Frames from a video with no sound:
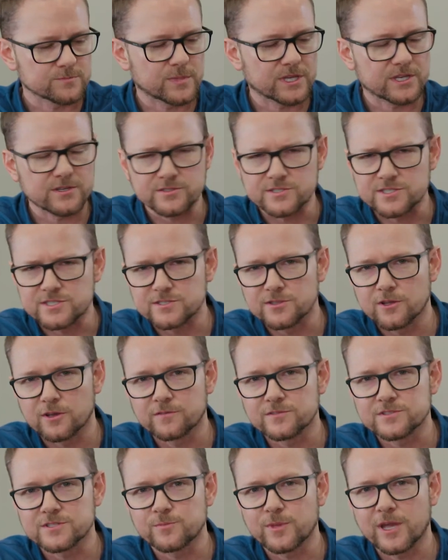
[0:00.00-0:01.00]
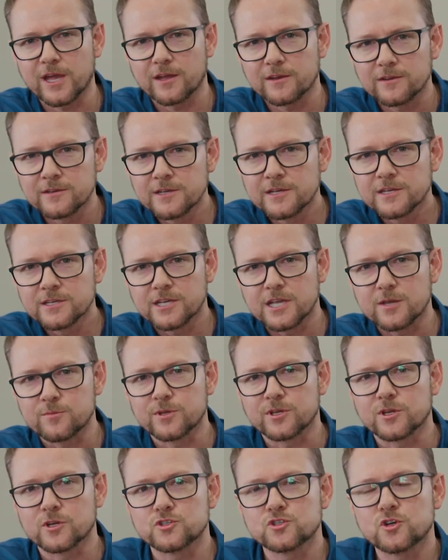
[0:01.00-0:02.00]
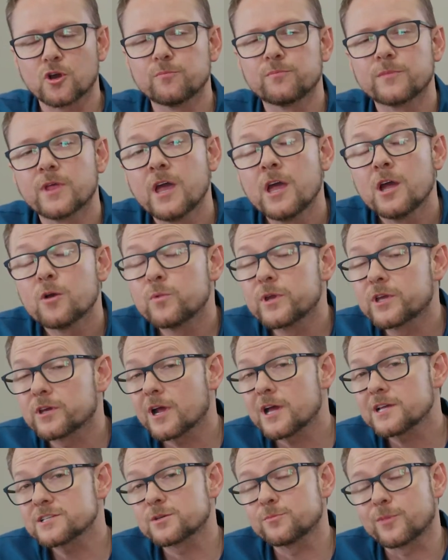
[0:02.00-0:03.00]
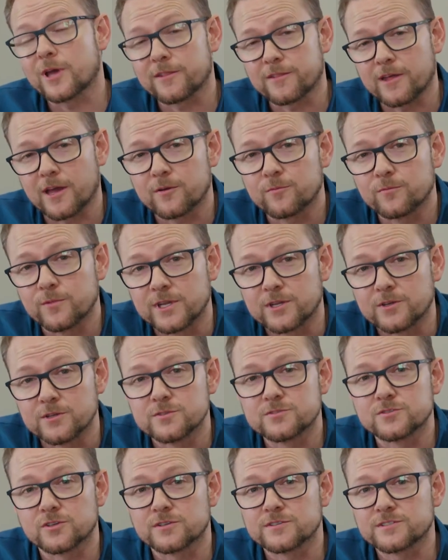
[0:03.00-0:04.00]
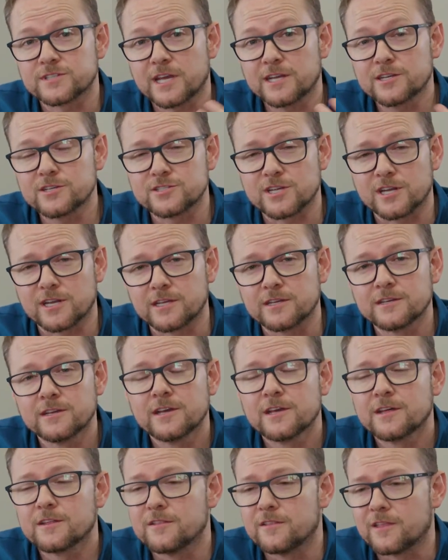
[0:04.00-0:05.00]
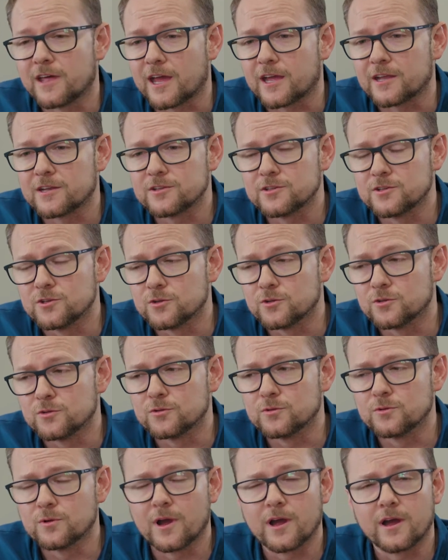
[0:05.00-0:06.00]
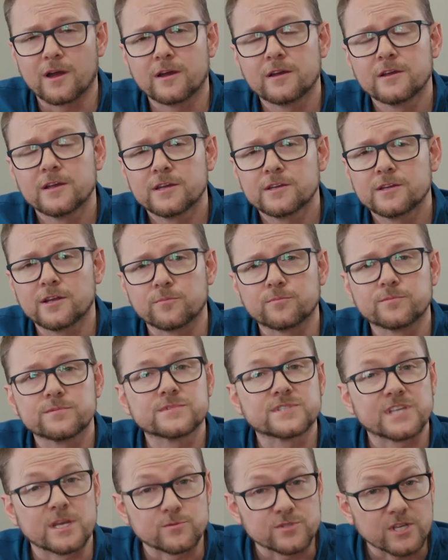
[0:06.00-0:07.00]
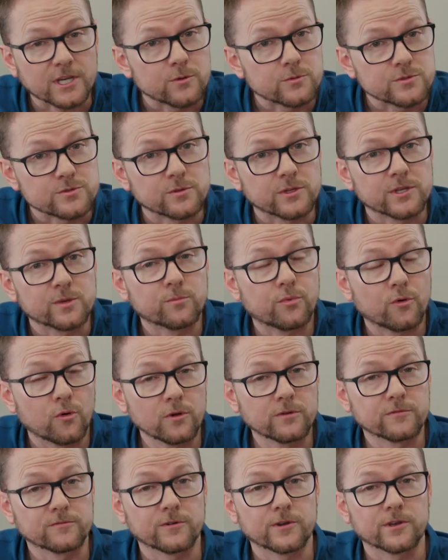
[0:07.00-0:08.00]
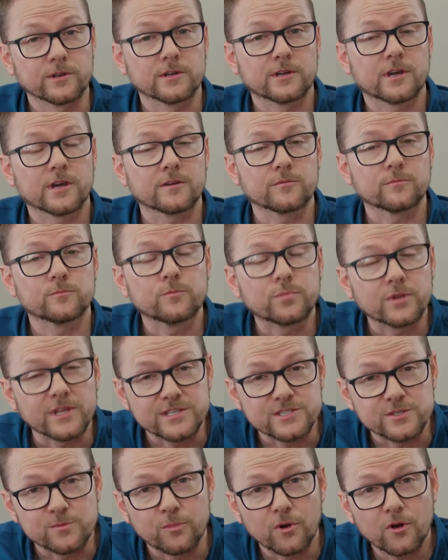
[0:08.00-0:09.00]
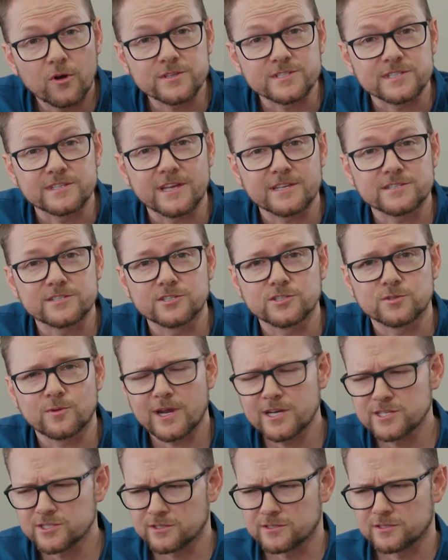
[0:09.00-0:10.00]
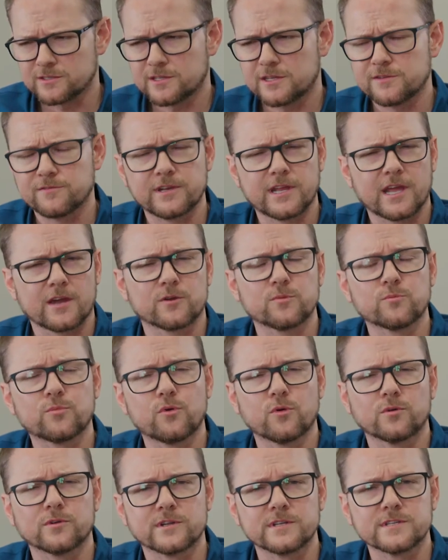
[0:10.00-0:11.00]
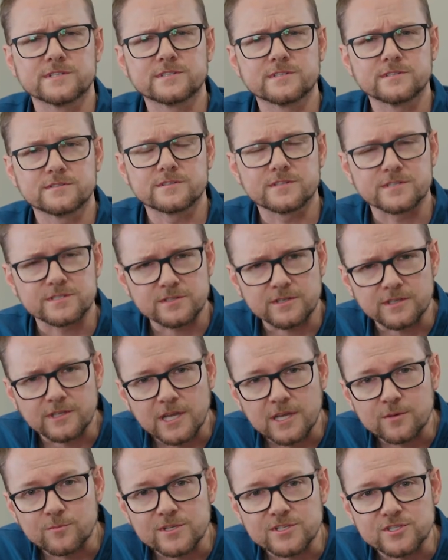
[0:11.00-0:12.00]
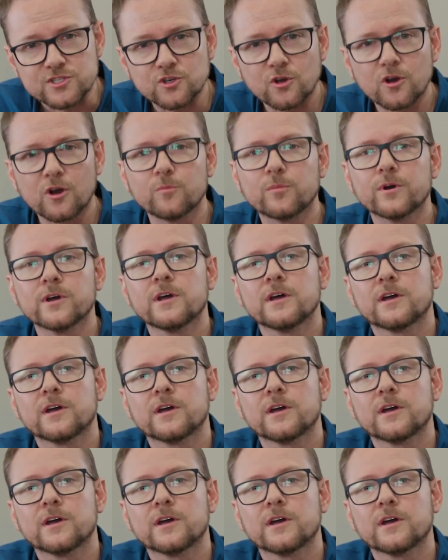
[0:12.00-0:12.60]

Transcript: because she's nervous about keeping her job? We could ask about that. We could sort of say to Jenny that seems like it was really important for you to kind of please your boss in that situation, given how important it is to sort of keep this job.